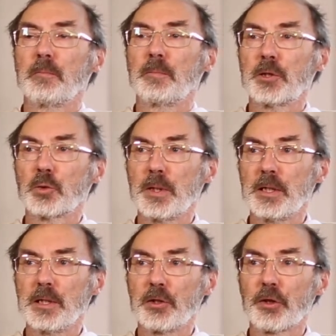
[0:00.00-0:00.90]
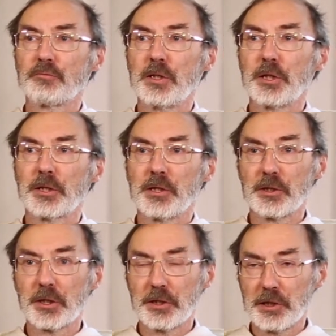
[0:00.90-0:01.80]
between three
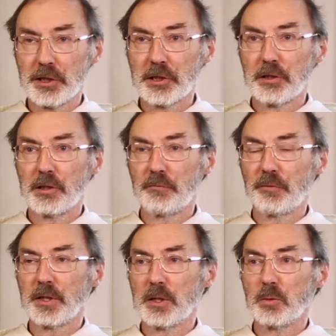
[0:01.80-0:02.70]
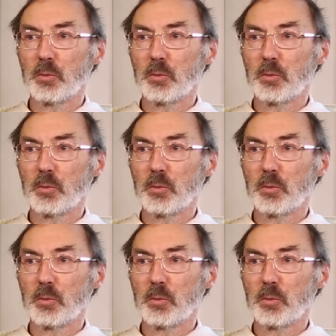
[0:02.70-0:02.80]
senses of the